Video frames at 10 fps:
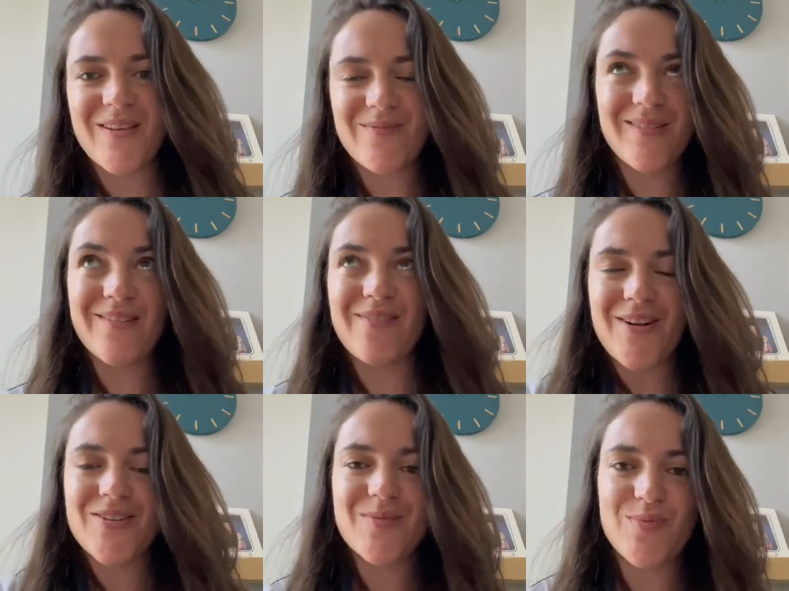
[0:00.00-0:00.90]
it really
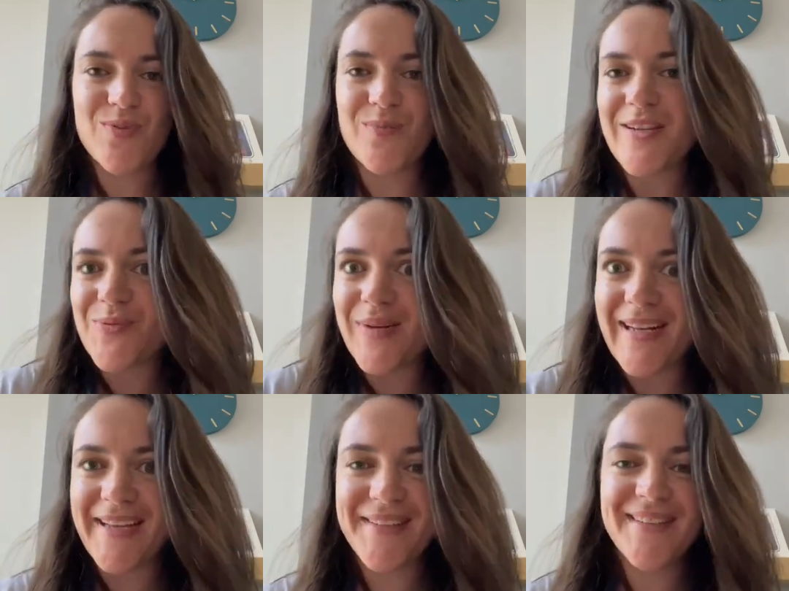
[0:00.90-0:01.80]
fashionable to be
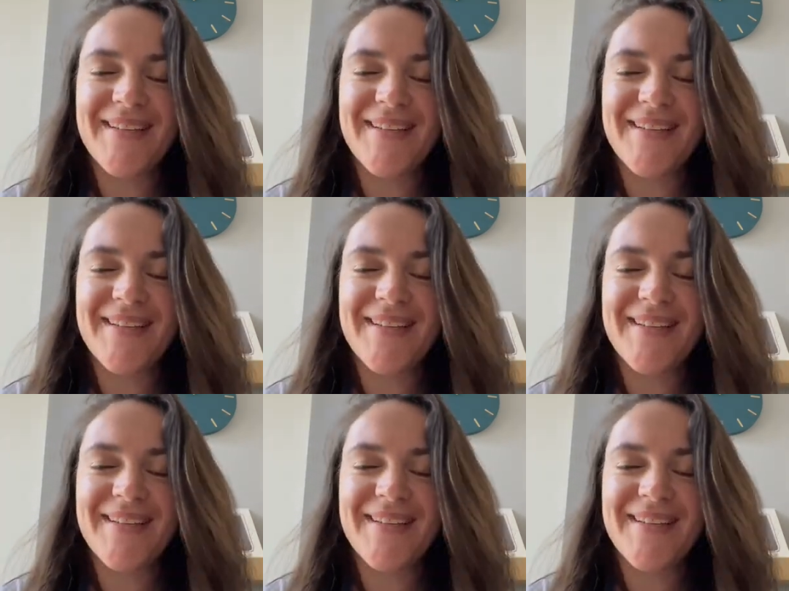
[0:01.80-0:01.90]
twinning?